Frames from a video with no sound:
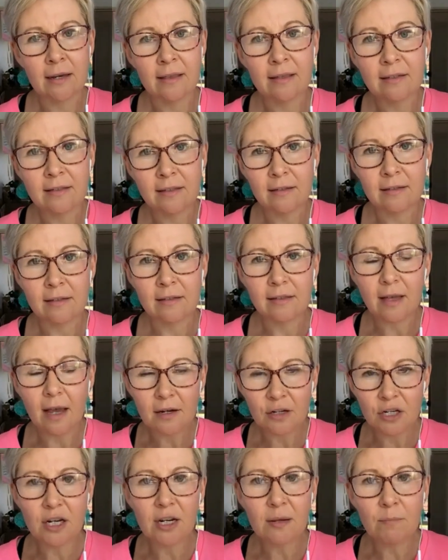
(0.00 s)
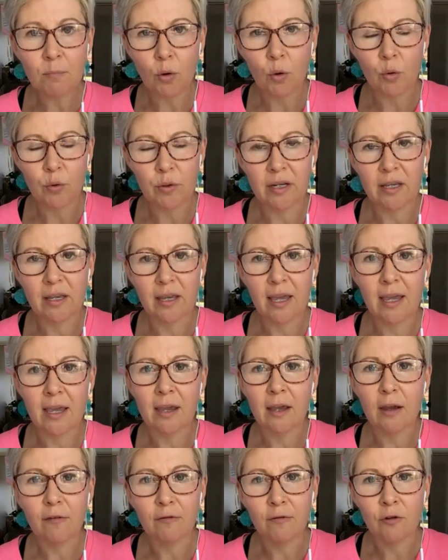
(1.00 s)
This is such an important
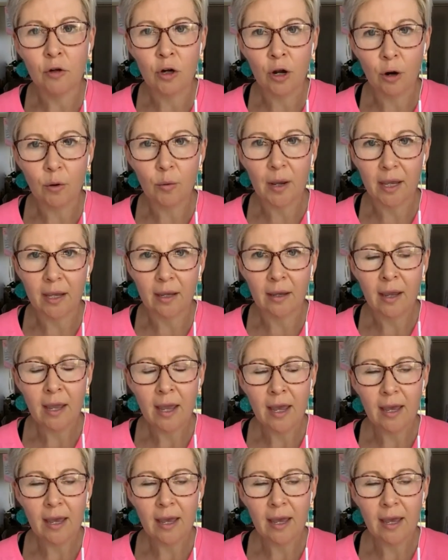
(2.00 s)
key of knowing